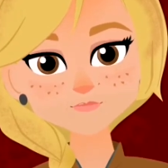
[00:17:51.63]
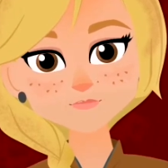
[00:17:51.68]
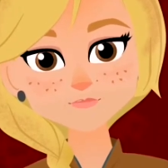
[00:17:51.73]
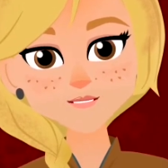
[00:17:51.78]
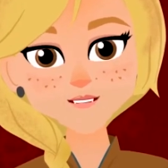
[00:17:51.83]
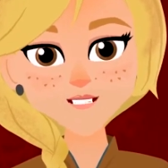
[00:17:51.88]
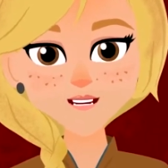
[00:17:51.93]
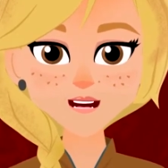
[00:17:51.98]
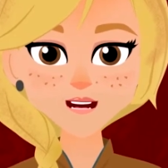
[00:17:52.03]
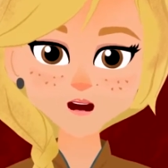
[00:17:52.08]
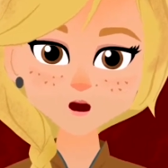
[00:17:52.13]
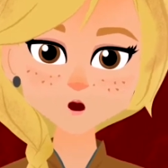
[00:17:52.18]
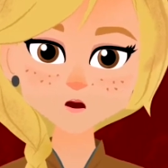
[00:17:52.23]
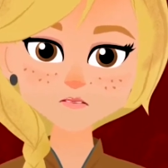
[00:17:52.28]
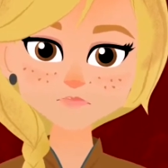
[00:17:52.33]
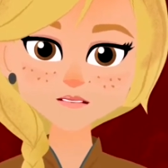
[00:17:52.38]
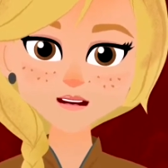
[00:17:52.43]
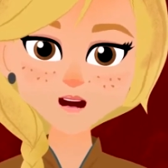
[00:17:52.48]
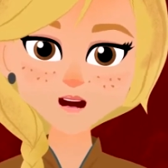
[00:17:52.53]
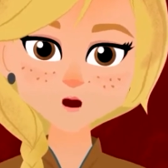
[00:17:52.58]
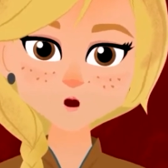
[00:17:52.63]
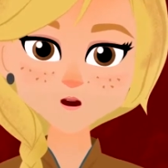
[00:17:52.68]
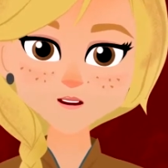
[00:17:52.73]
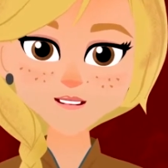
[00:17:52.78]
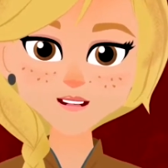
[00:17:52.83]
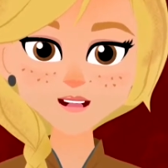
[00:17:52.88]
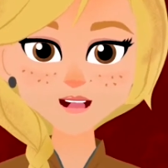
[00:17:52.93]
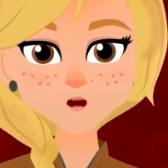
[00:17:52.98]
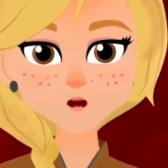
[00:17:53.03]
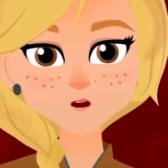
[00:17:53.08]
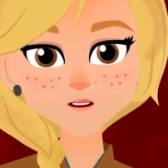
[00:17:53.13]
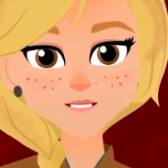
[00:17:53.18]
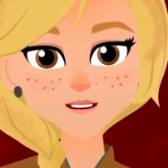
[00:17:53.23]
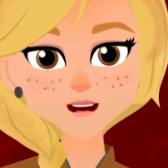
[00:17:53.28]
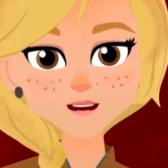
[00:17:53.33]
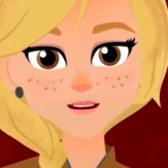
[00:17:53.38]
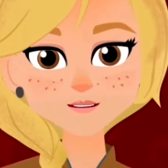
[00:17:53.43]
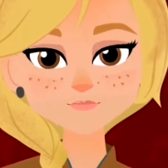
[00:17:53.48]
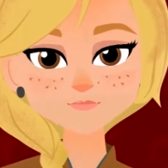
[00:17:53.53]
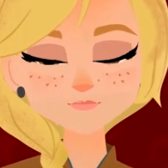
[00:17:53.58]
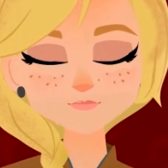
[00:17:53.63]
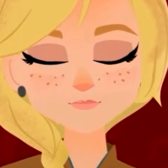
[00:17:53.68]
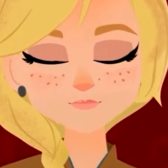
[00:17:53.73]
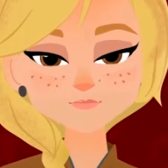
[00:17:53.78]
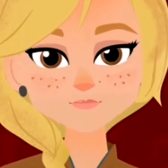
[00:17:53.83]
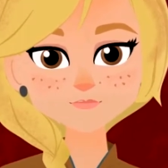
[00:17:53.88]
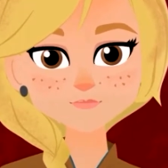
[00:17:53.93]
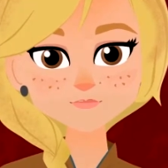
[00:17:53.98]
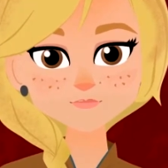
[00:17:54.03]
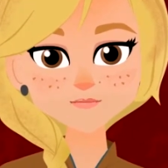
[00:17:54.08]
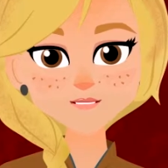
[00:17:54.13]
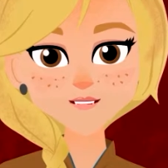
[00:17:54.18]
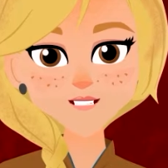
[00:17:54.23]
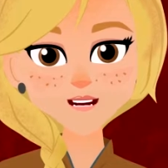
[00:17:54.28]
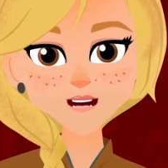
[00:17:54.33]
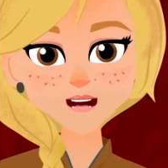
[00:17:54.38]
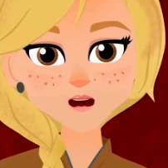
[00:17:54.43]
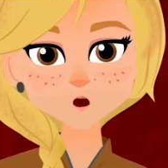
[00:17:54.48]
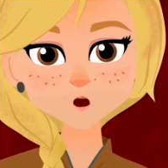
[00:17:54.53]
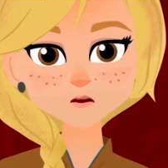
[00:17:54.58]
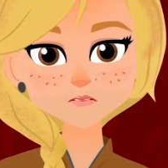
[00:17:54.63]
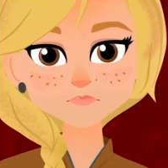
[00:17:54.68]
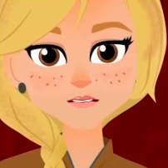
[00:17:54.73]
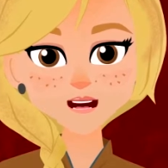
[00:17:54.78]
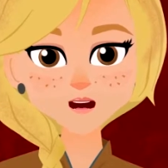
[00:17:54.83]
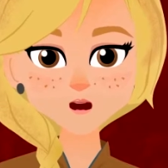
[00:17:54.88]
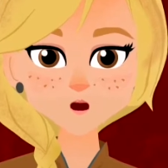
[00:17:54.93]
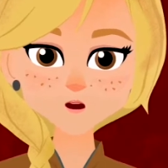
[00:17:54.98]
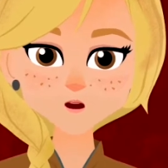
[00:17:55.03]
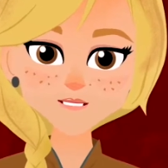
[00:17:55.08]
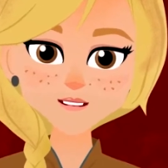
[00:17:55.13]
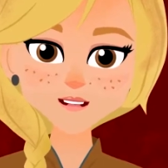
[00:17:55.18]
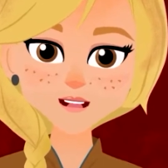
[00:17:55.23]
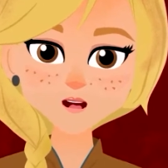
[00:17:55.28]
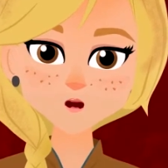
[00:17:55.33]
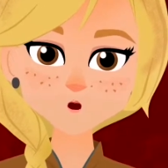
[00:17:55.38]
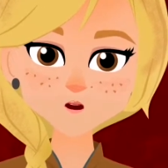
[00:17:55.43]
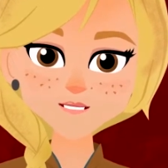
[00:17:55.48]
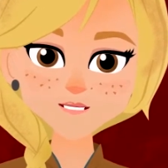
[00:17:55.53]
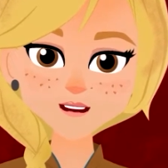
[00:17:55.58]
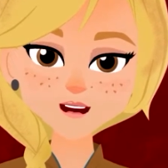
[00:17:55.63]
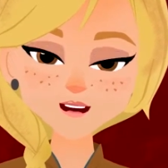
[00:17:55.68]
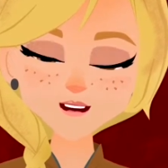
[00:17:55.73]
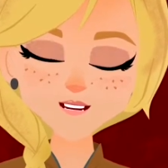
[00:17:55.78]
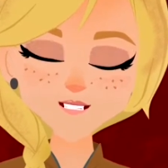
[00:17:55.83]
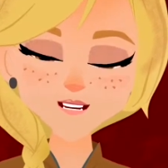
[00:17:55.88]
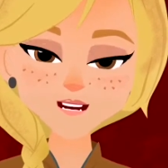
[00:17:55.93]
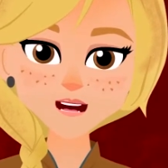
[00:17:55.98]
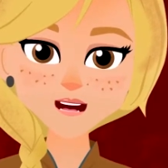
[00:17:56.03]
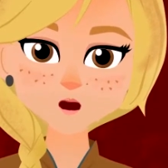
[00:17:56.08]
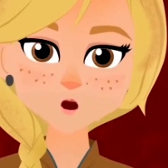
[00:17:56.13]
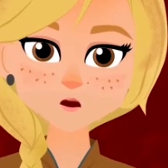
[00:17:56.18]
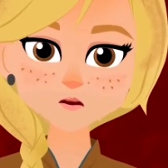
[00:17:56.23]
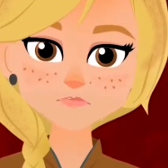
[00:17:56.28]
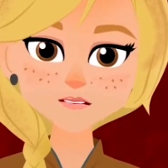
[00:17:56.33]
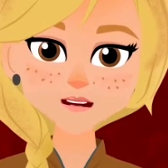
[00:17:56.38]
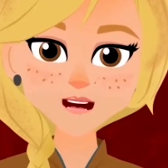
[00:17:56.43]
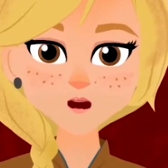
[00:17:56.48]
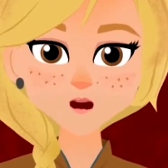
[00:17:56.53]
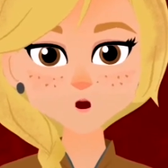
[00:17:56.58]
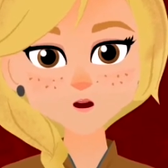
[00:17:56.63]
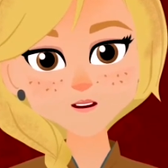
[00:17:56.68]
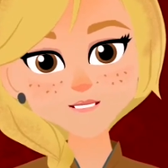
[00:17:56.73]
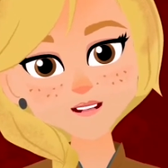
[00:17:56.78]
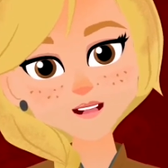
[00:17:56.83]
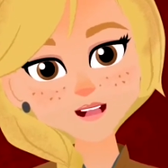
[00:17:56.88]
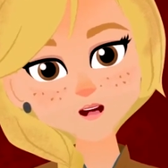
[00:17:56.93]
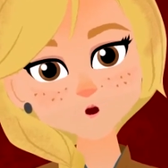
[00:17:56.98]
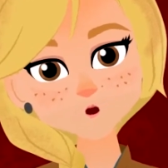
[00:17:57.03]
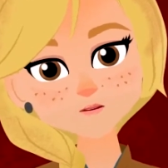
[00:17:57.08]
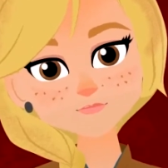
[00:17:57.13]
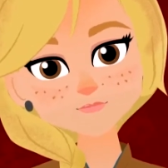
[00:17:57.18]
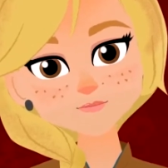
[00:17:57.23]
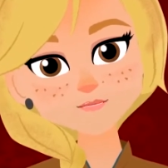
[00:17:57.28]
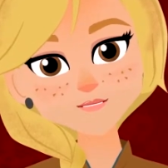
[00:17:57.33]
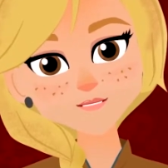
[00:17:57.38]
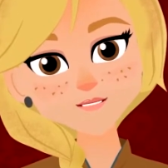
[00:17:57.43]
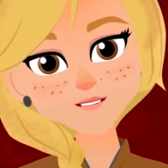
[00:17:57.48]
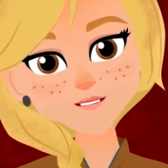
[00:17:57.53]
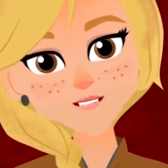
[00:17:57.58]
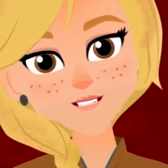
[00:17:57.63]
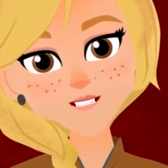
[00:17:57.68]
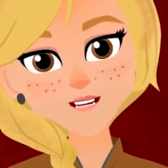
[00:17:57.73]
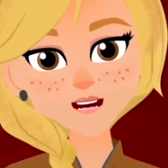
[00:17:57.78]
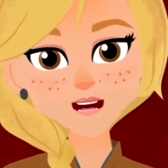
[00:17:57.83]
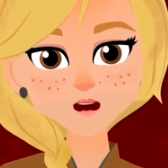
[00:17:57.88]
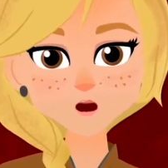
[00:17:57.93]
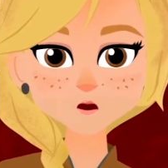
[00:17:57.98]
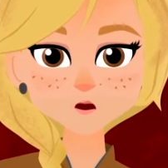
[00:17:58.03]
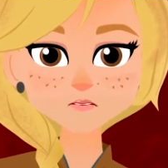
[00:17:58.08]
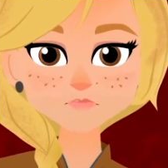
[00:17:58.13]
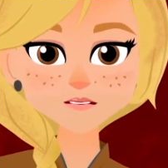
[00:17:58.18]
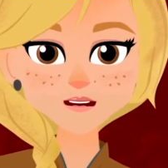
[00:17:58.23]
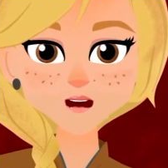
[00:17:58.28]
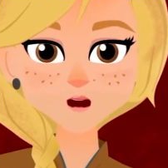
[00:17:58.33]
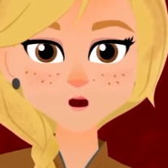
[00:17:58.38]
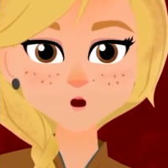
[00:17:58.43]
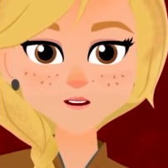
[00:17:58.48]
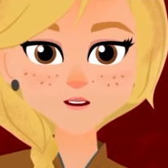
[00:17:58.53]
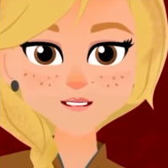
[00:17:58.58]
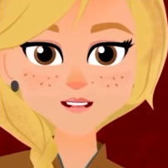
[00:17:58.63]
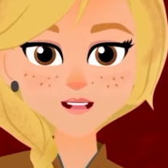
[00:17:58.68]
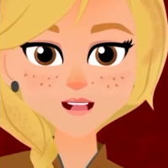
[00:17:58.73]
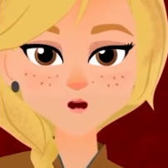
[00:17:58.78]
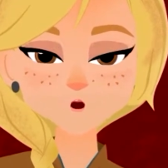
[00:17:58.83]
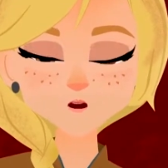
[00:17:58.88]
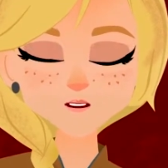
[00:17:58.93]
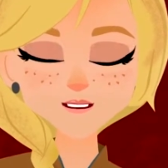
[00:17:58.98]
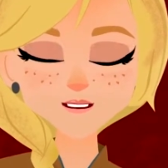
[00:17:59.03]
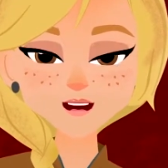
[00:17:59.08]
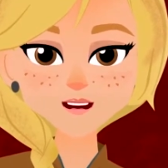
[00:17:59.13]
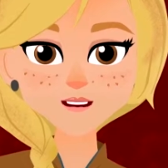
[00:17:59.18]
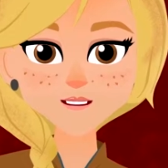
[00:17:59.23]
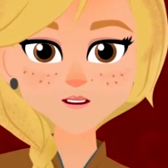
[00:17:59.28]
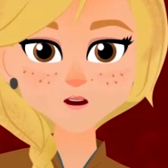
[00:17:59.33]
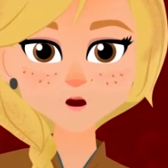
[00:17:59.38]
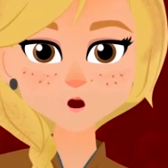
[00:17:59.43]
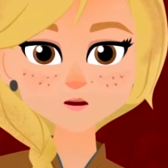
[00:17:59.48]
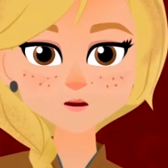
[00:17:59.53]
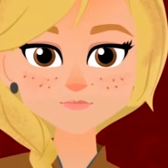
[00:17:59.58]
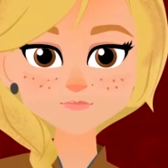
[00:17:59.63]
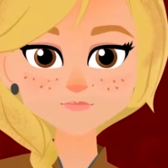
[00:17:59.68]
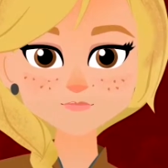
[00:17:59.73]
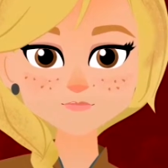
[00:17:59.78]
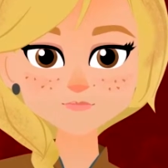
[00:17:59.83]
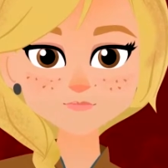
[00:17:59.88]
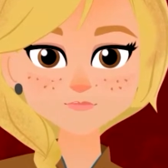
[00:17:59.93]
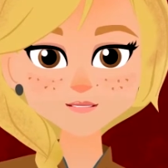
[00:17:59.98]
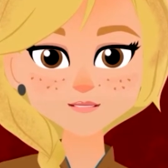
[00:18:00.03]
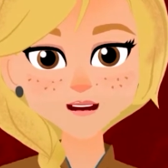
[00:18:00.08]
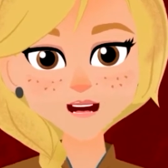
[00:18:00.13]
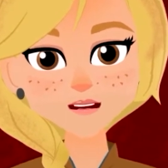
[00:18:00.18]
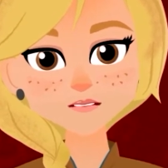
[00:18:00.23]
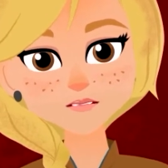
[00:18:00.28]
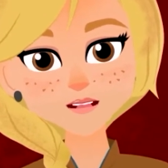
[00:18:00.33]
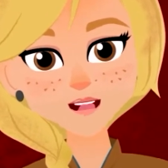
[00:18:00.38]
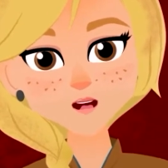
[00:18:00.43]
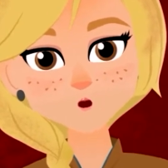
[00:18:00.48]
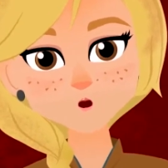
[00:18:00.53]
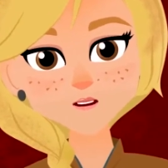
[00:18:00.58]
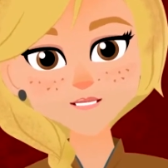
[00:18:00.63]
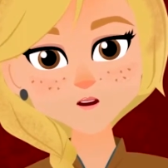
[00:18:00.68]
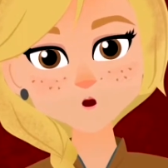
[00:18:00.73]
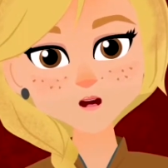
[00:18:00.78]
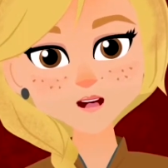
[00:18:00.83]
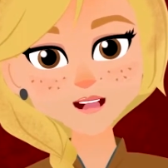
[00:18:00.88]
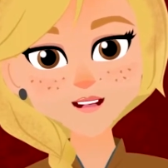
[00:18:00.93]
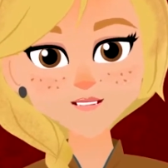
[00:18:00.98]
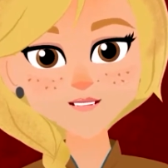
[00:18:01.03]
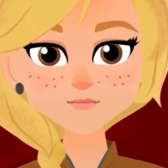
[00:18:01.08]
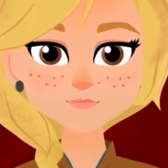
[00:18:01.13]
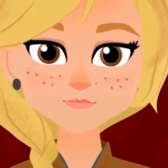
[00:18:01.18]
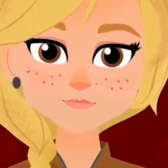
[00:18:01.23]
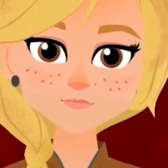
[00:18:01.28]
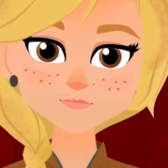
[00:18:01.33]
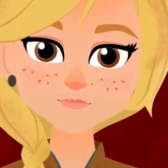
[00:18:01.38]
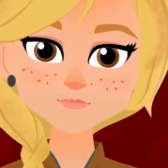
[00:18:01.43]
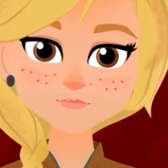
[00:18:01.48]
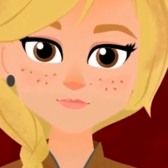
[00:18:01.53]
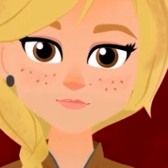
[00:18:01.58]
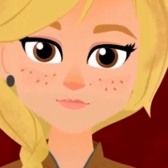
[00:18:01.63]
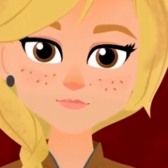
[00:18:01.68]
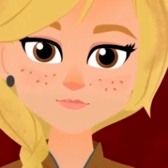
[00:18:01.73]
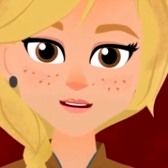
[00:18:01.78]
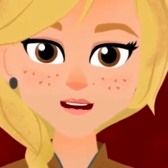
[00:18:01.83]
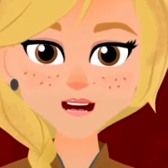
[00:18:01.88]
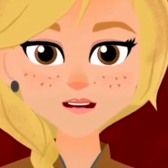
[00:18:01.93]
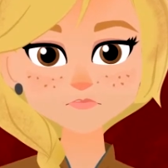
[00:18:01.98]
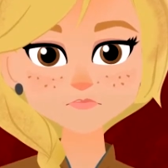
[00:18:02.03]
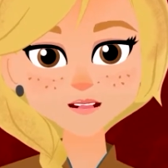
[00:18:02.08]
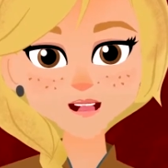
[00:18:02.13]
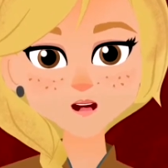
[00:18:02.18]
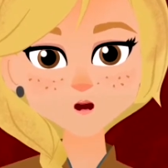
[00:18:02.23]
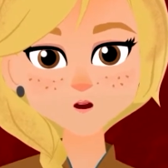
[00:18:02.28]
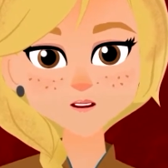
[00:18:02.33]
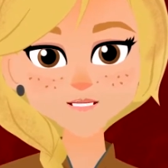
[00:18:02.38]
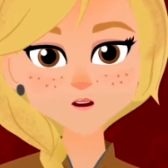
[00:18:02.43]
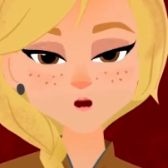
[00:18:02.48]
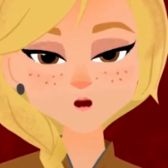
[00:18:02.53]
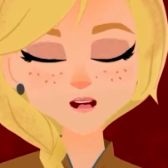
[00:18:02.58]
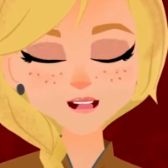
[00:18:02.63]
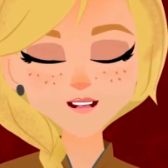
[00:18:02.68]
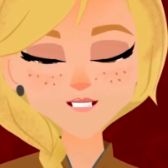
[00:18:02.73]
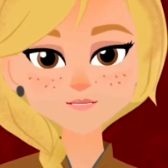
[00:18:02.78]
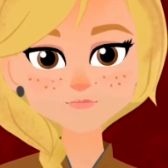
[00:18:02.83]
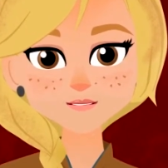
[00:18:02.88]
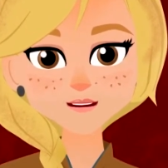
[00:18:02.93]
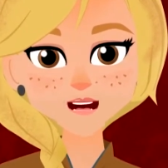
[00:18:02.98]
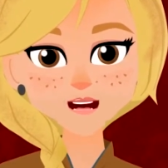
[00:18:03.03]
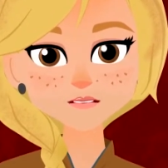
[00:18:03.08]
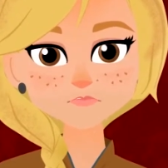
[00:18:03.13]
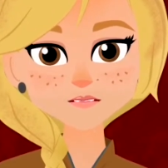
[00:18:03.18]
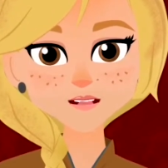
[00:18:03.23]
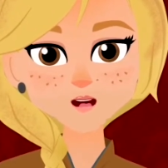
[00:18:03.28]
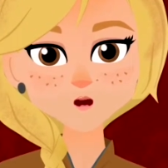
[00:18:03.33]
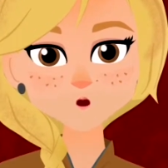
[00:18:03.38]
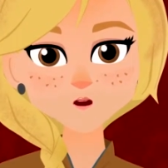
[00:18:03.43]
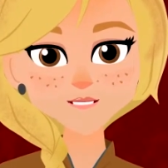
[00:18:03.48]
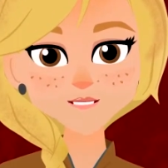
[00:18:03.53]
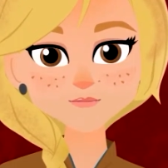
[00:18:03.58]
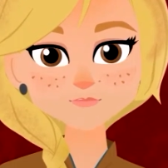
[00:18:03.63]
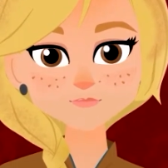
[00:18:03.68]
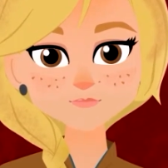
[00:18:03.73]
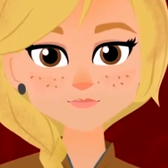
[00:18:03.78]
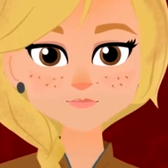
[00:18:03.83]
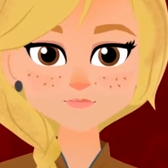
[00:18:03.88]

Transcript: Did you ever wonder what it would be like to have your life completely destroyed by someone close to you? Ever thought about what you would do then? I didn't have time to think, because that's exactly what happened to me.